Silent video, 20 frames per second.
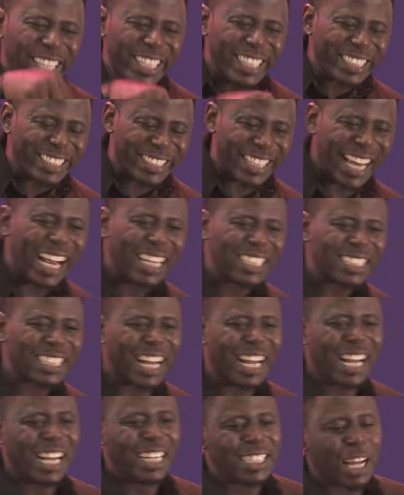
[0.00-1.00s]
understands
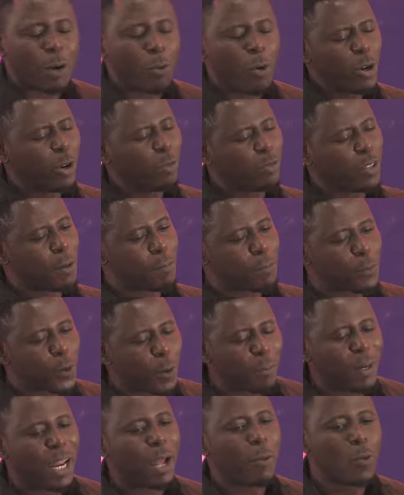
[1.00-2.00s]
that one of the
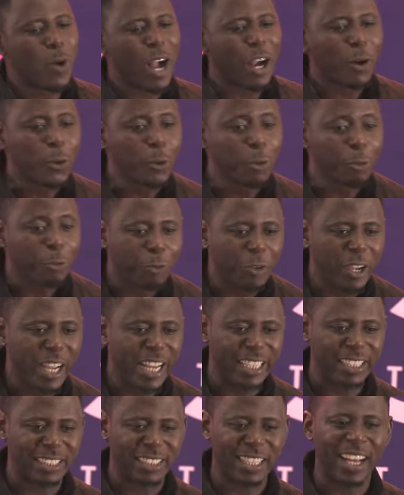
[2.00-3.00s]
problems we are going to
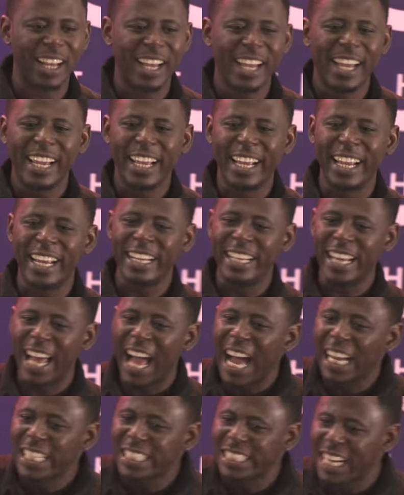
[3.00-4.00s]
face in
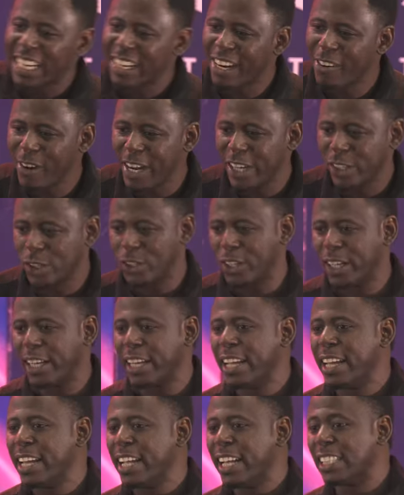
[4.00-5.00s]
our
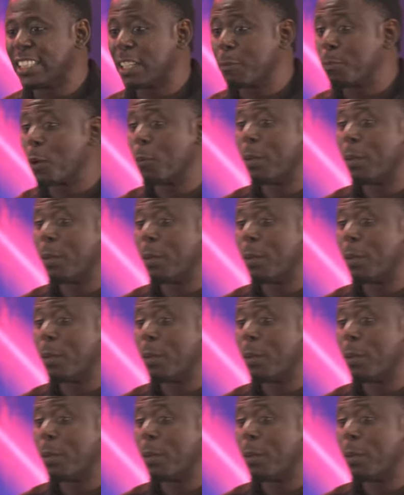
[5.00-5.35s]
generation is the